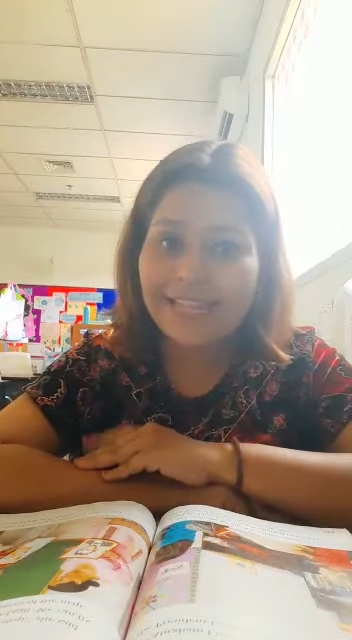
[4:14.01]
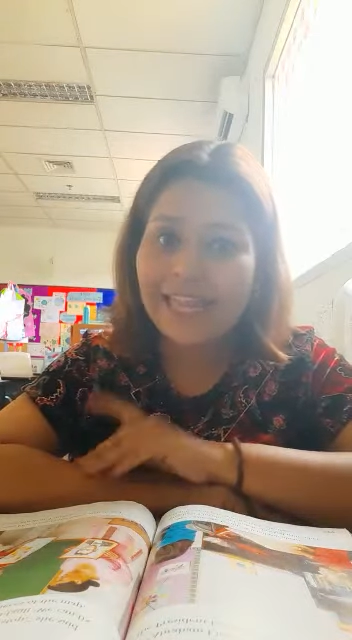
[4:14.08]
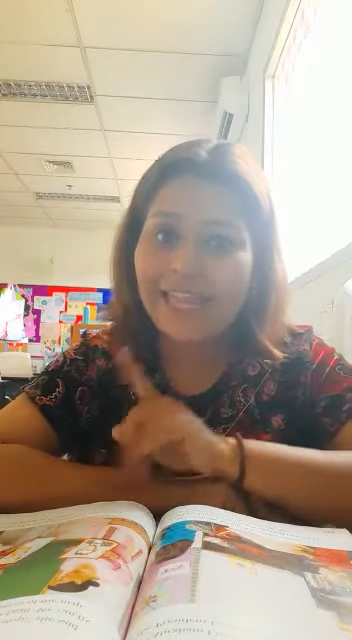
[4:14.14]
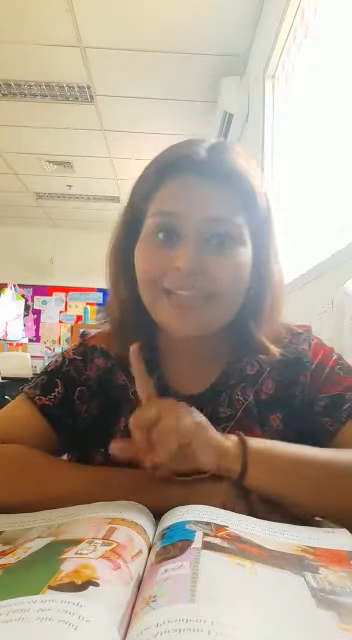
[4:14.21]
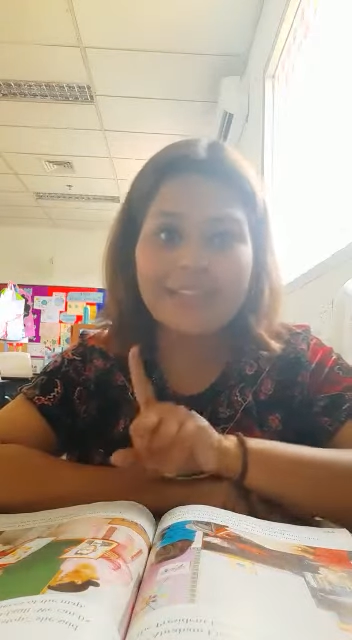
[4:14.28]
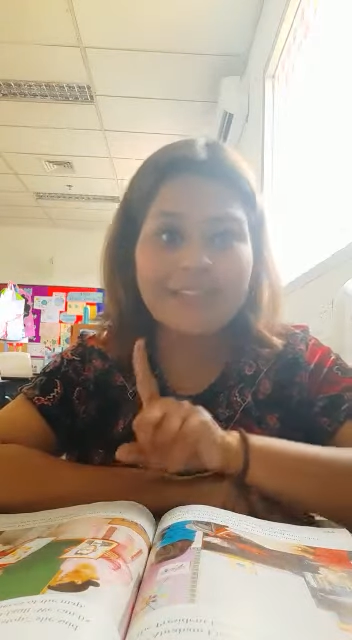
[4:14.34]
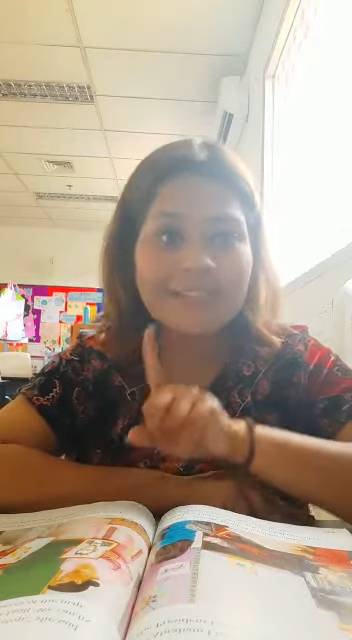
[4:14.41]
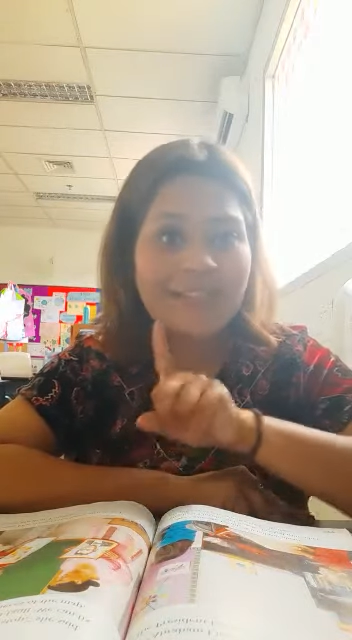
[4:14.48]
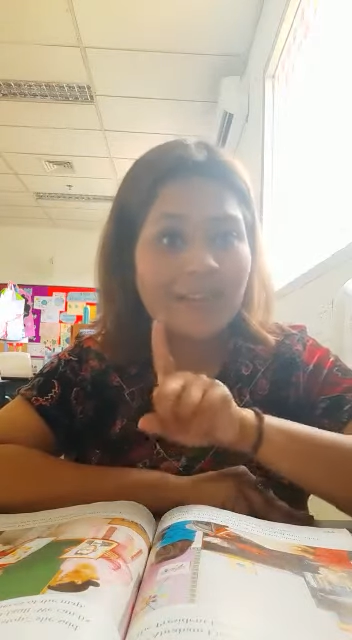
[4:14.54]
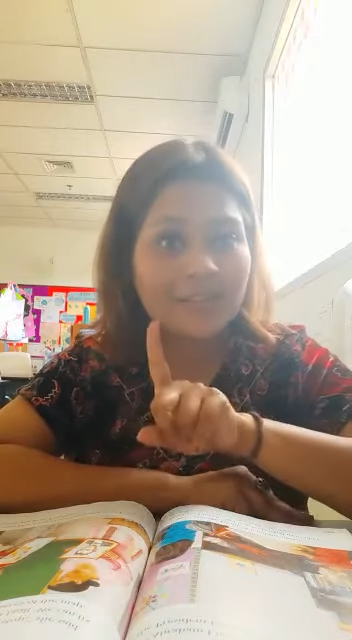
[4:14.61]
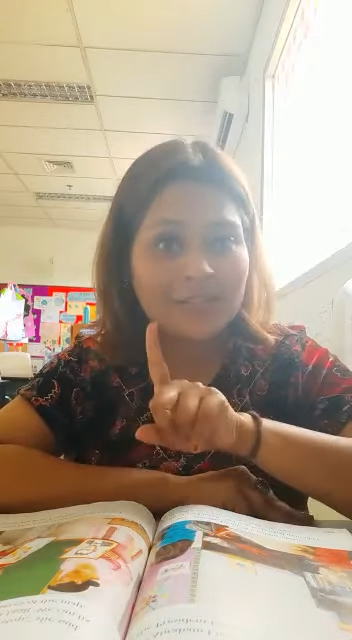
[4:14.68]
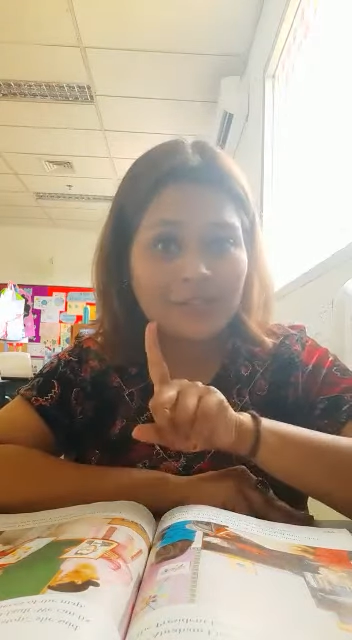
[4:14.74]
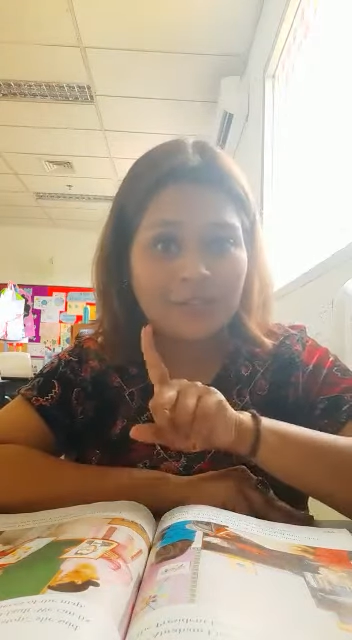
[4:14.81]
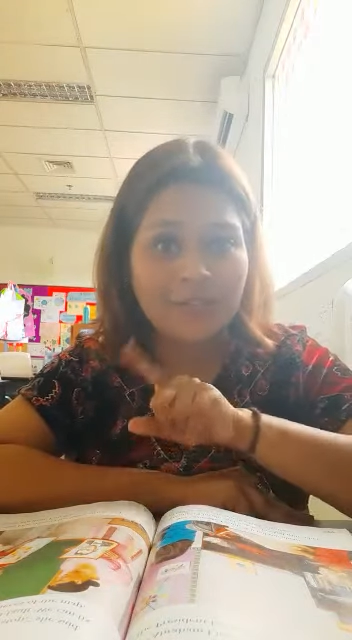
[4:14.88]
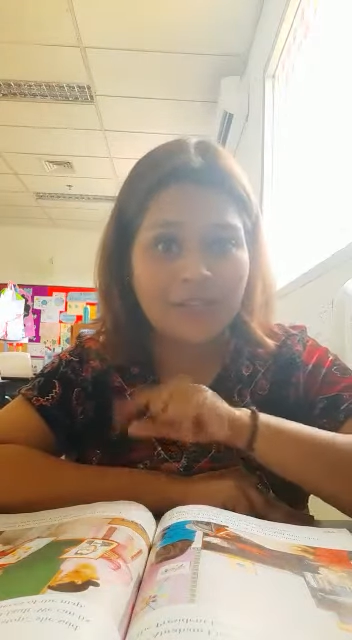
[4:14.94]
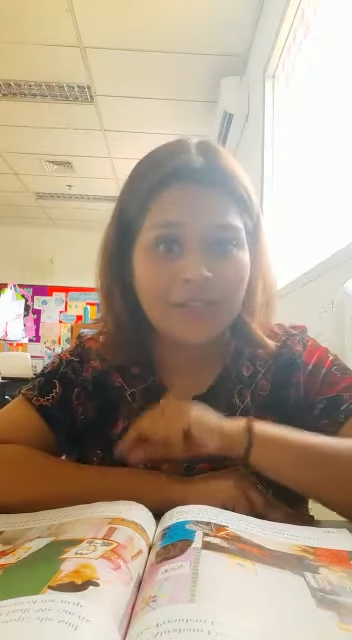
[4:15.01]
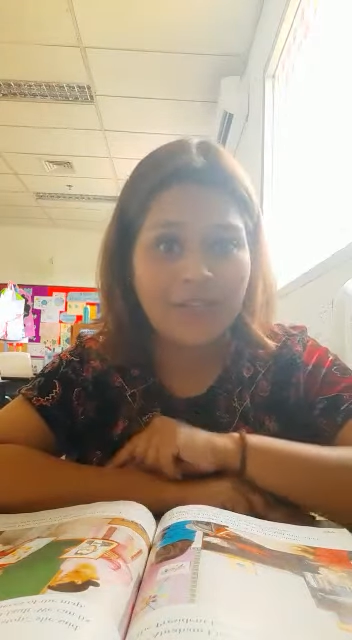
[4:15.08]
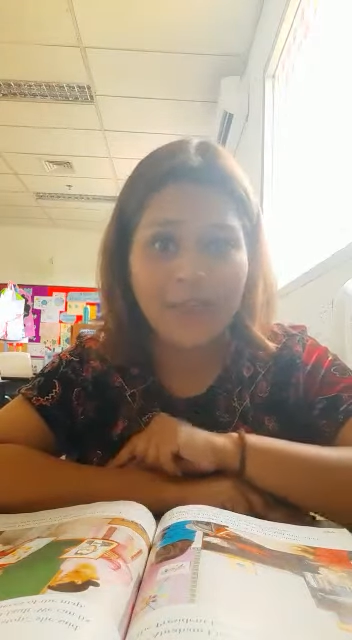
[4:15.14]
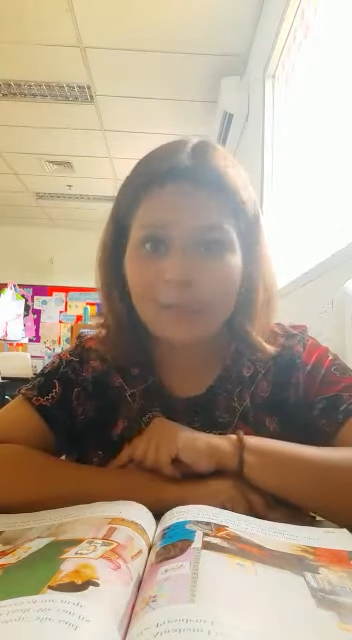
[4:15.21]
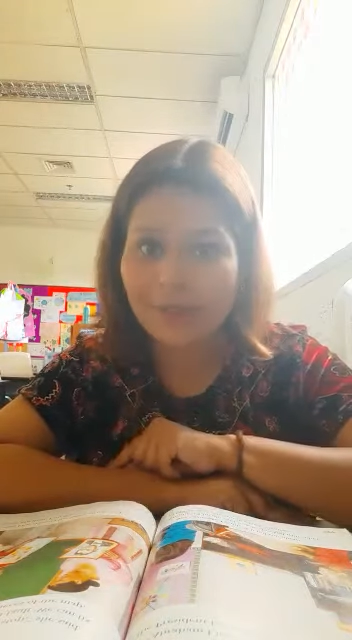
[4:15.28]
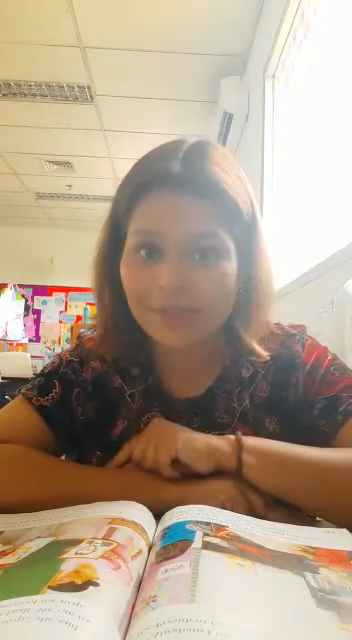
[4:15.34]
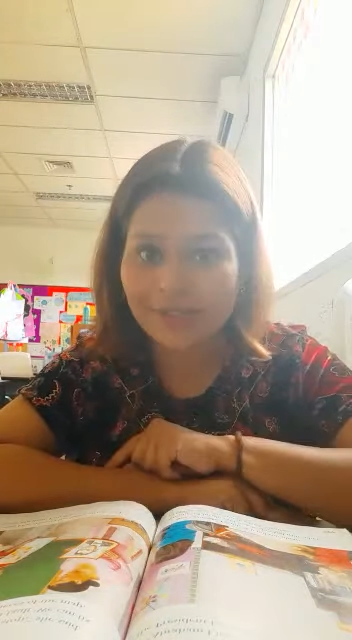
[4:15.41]
L starts with a
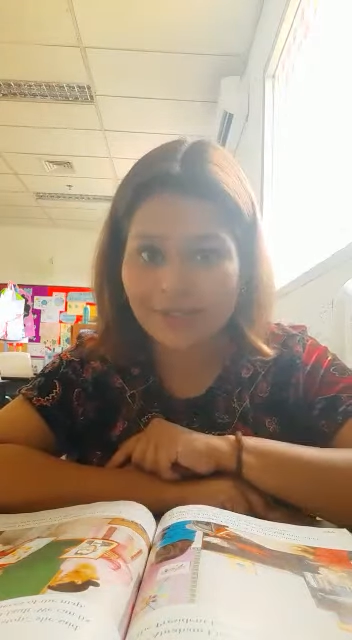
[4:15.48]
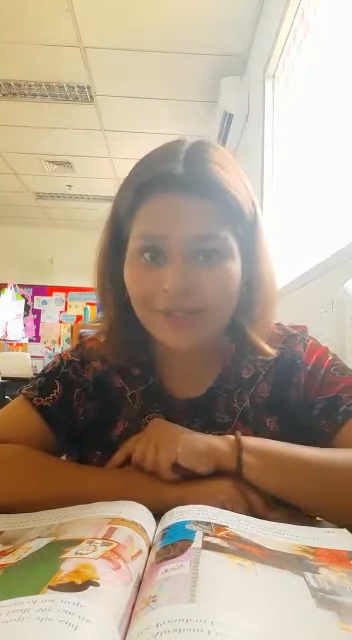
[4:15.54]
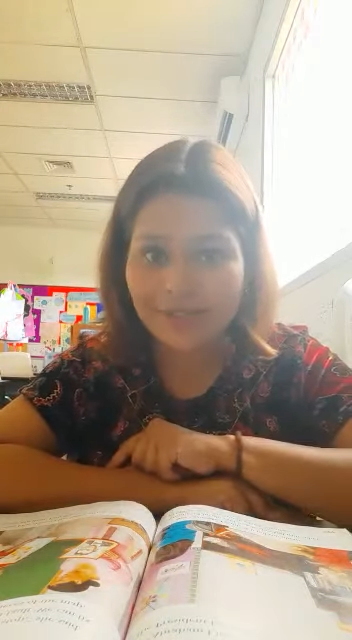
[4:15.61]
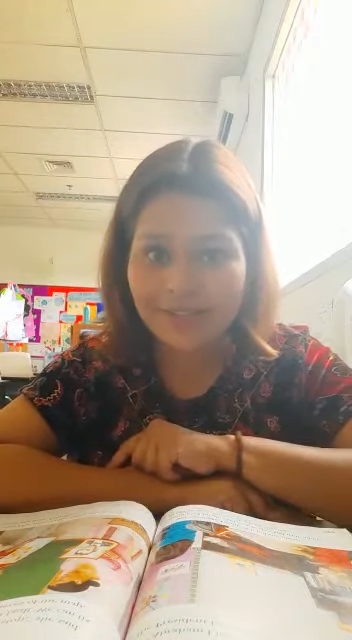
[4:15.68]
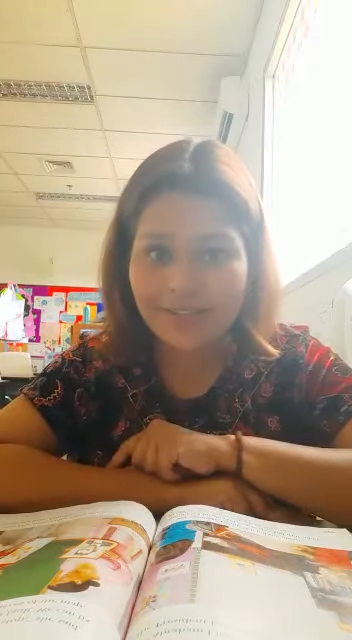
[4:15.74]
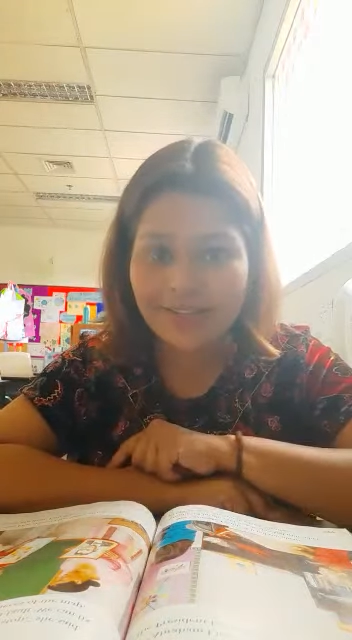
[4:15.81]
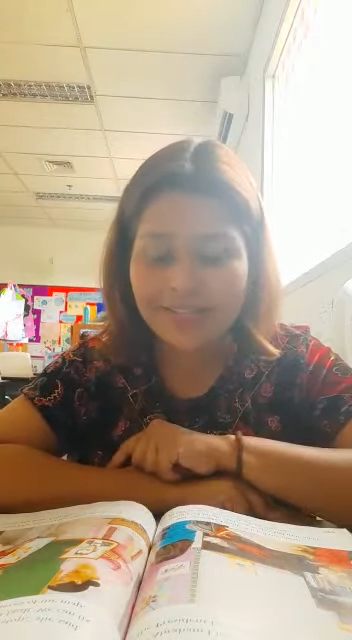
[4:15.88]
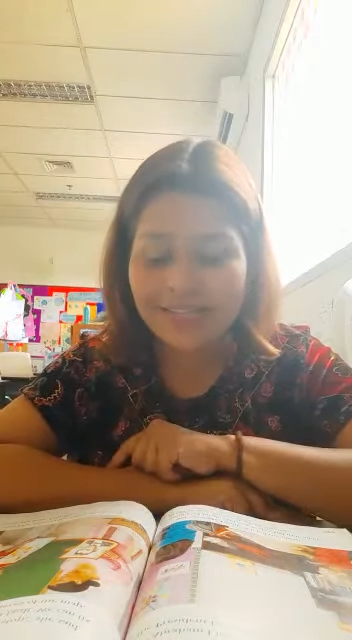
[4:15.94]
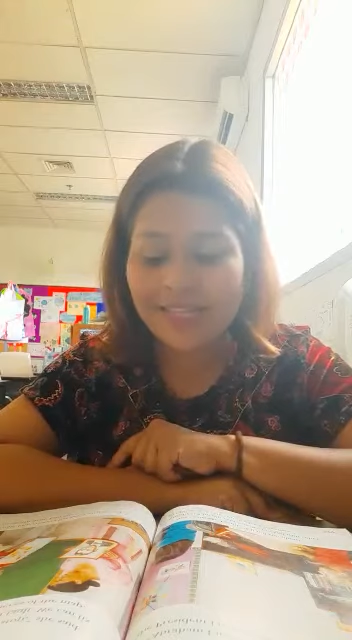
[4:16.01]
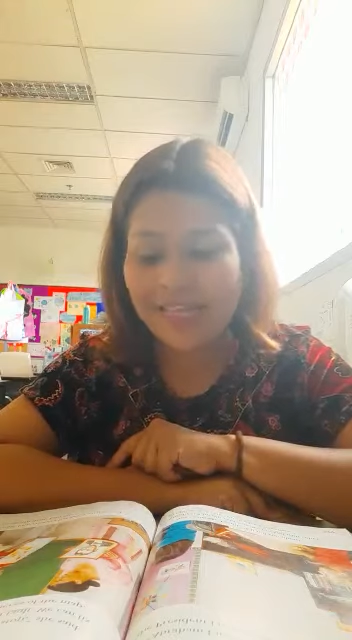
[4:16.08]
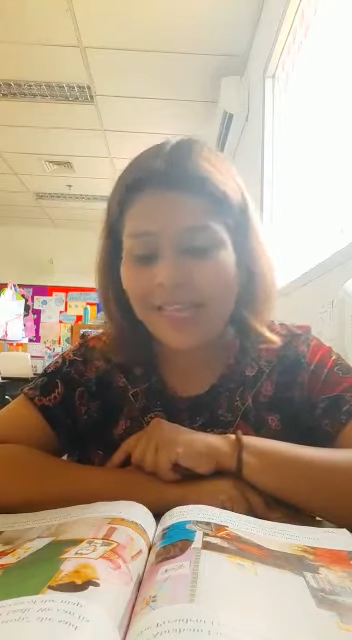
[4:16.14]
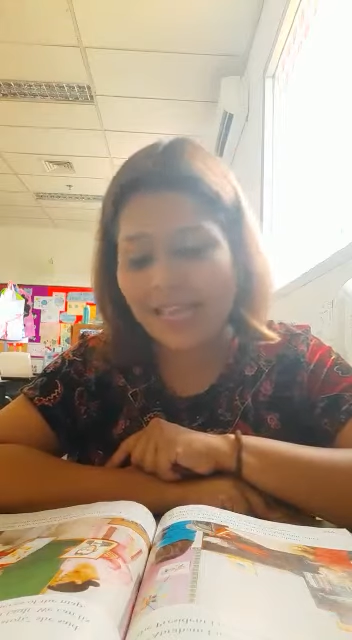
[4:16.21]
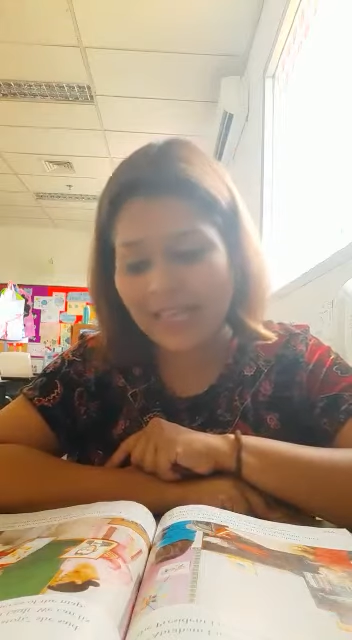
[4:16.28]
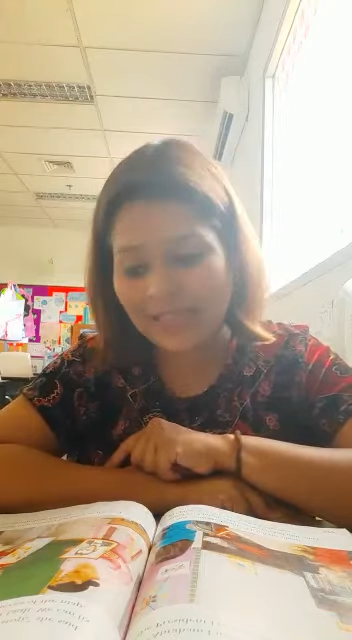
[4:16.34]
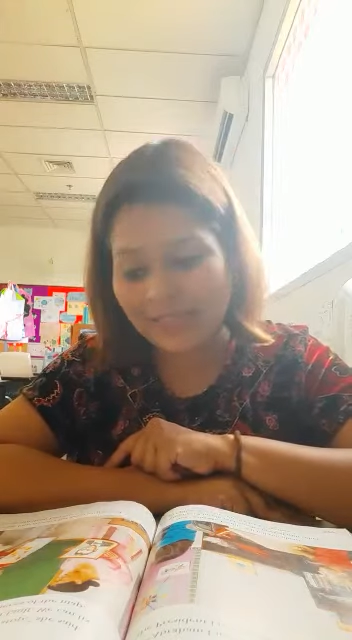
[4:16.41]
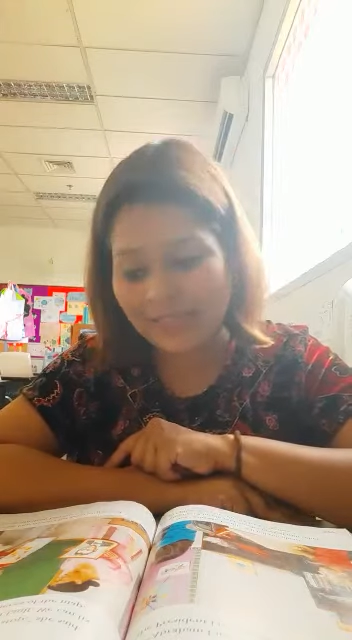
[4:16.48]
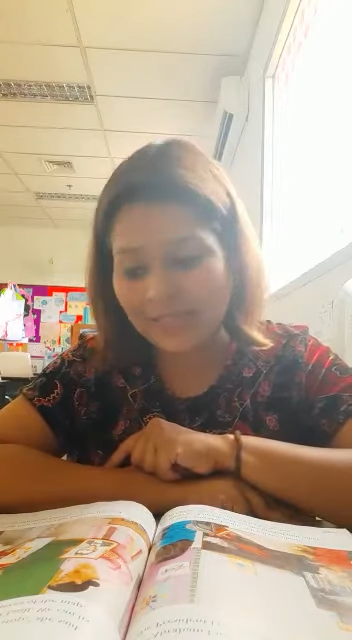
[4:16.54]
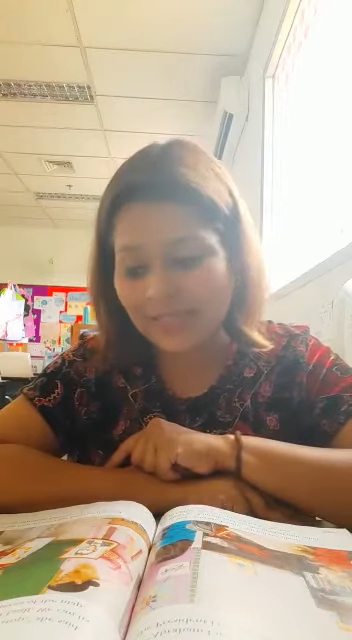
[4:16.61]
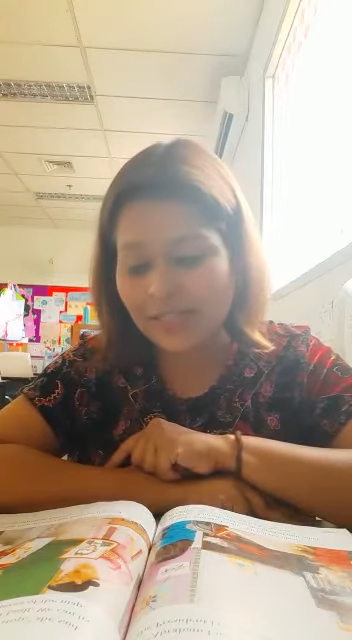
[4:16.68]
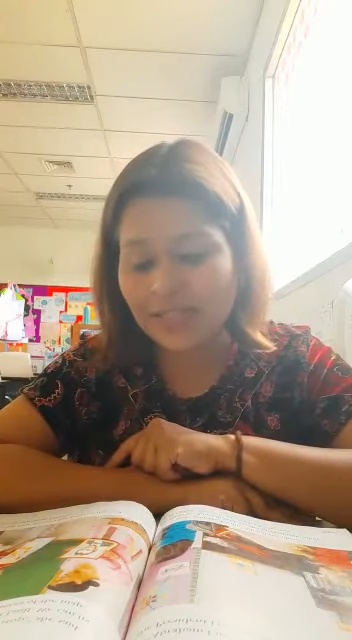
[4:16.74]
capital L-I-N-C-O-L-N.